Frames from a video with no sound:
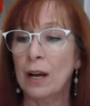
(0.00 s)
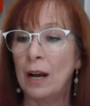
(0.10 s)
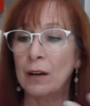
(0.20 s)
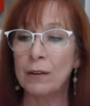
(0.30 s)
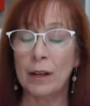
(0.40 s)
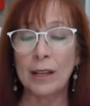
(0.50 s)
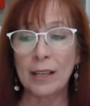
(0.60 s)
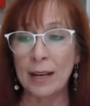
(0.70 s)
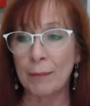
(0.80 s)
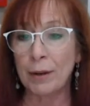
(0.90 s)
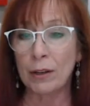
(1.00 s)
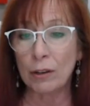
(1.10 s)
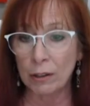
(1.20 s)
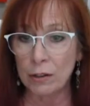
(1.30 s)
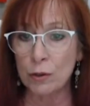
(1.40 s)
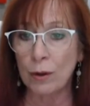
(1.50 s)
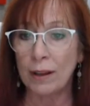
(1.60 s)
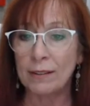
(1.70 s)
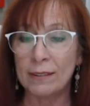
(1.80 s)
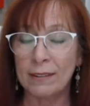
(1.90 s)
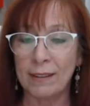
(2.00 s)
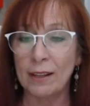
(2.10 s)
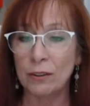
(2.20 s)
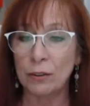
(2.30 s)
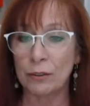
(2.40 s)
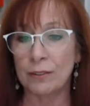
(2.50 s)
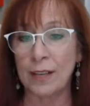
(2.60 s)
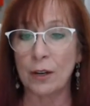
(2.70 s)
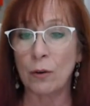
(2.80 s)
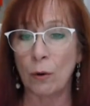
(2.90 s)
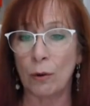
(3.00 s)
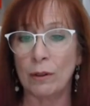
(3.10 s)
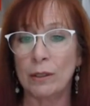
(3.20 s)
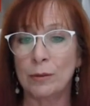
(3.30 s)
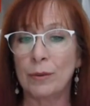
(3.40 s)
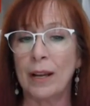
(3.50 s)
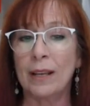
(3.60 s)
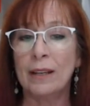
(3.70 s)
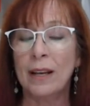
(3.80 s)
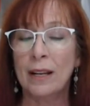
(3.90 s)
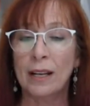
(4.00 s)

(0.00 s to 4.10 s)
Again, I'm going to encourage you guys to set a goal, right?